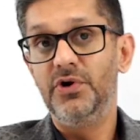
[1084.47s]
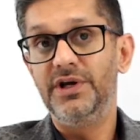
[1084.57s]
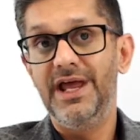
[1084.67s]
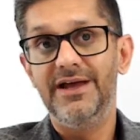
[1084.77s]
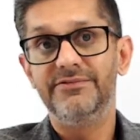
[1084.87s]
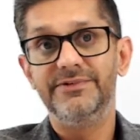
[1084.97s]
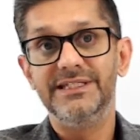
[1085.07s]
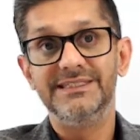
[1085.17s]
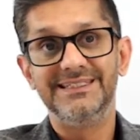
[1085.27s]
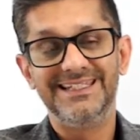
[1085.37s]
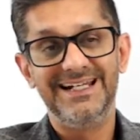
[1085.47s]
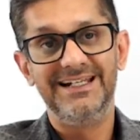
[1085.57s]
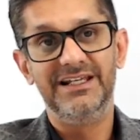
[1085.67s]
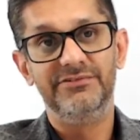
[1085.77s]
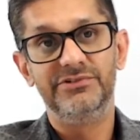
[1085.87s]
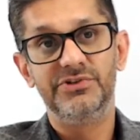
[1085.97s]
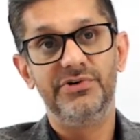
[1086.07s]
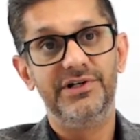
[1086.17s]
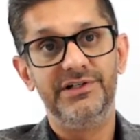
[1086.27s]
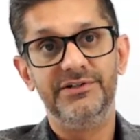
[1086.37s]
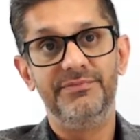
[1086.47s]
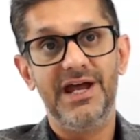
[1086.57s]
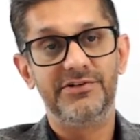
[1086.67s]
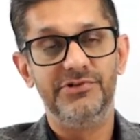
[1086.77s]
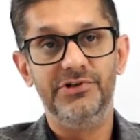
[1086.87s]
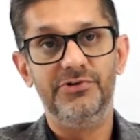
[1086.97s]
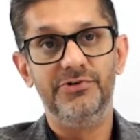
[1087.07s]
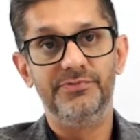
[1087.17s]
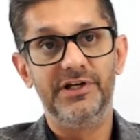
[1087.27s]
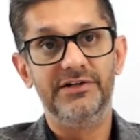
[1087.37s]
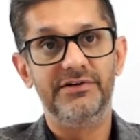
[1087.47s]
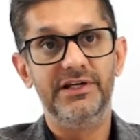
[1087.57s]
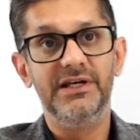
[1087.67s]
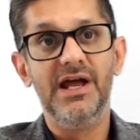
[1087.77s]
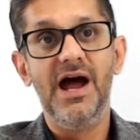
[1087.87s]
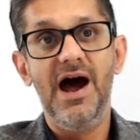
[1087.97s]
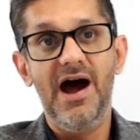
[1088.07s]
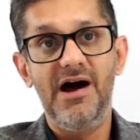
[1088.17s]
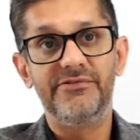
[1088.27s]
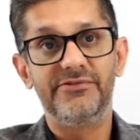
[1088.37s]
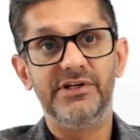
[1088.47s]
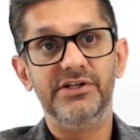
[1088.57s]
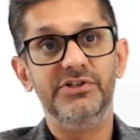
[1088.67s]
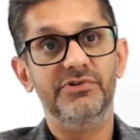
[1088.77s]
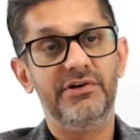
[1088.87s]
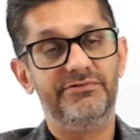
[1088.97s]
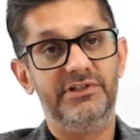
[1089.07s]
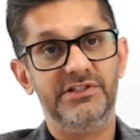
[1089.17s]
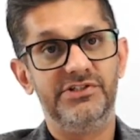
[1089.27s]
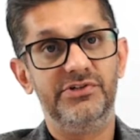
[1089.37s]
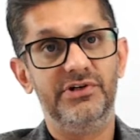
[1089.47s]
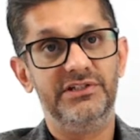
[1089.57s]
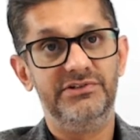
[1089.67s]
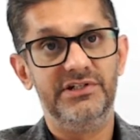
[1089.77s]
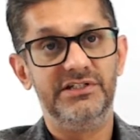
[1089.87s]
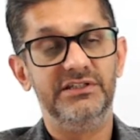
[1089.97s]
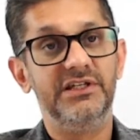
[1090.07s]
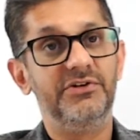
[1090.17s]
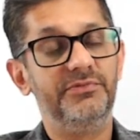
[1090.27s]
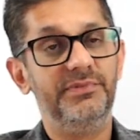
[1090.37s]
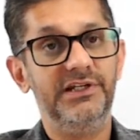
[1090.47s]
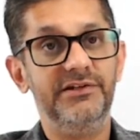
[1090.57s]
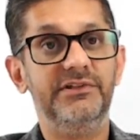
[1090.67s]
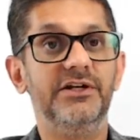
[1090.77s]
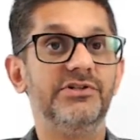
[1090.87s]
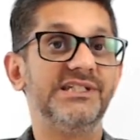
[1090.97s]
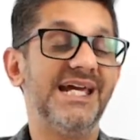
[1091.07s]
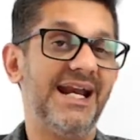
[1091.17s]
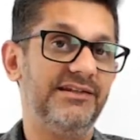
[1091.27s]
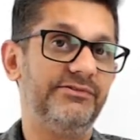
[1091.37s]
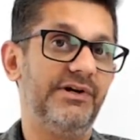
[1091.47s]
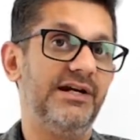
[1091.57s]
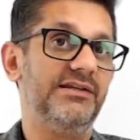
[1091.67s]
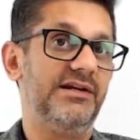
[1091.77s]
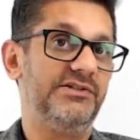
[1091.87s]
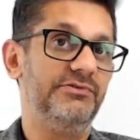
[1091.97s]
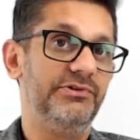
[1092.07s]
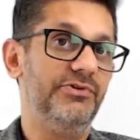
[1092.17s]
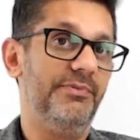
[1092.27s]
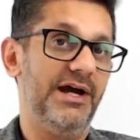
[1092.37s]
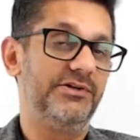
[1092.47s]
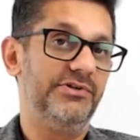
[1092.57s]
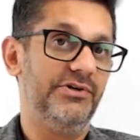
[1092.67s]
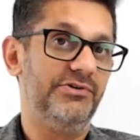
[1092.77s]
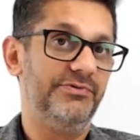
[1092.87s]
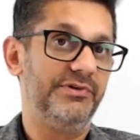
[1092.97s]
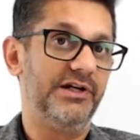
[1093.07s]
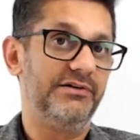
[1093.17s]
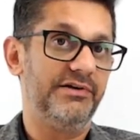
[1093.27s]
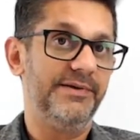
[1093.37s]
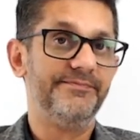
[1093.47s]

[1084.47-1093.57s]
have incentives to return back to your home country after you have finished your education. They don't believe, they're not satisfied that you will go back to your home country.